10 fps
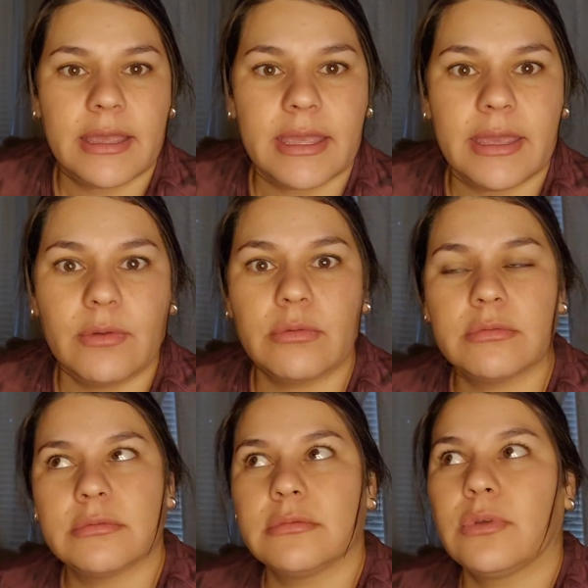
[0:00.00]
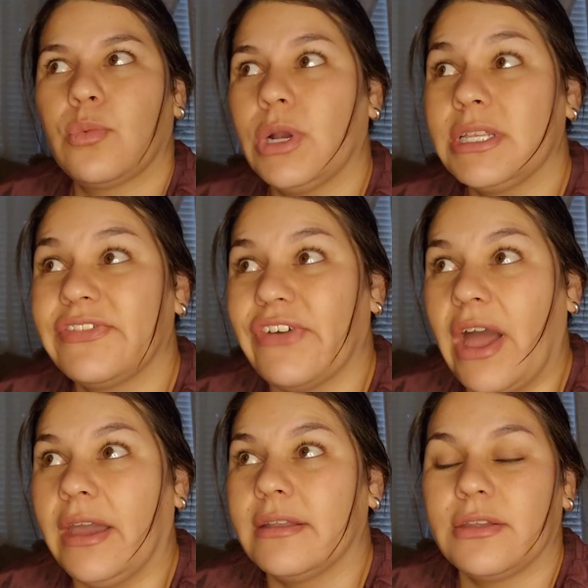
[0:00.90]
It worked
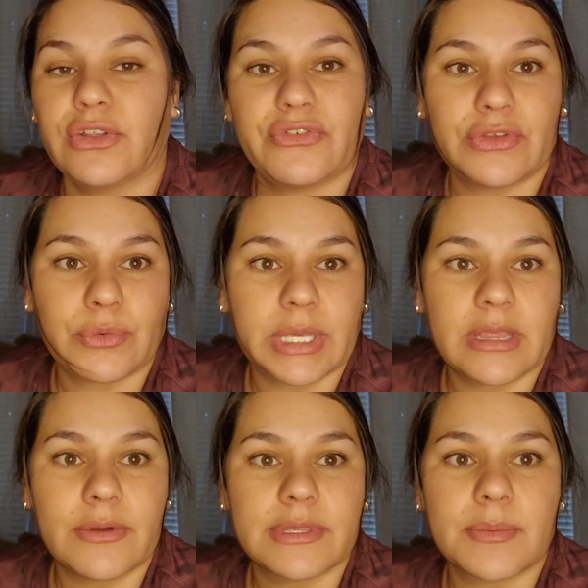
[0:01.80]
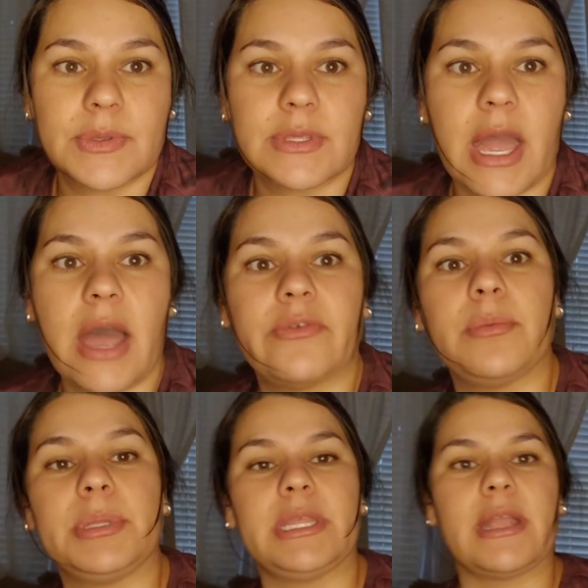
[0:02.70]
fine, you know, for the week that I was supposed to have
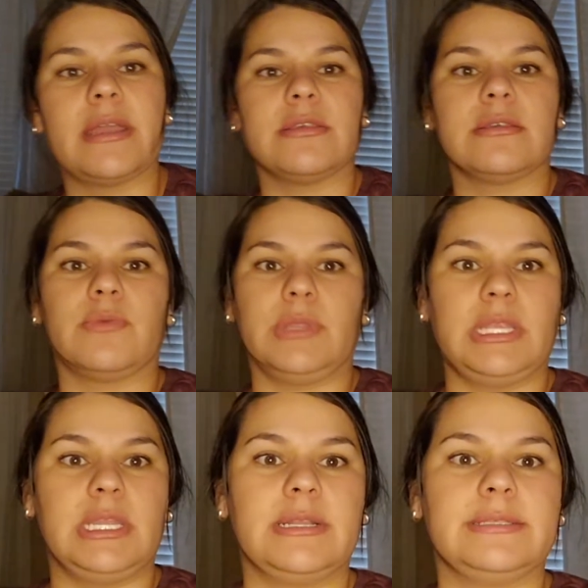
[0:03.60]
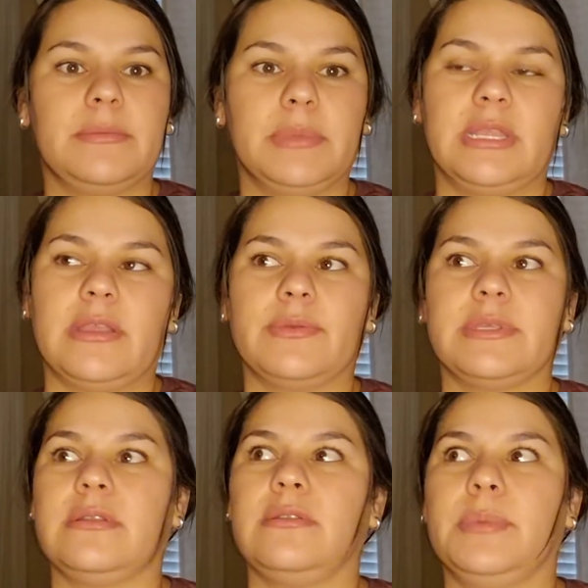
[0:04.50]
it, but then I just really needed something that was
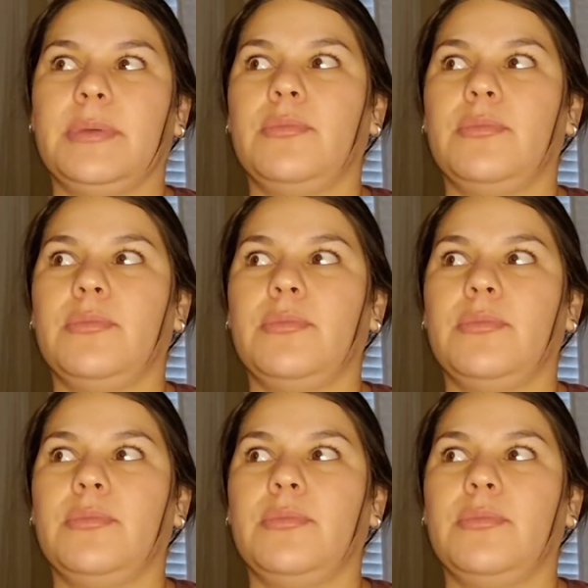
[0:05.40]
a little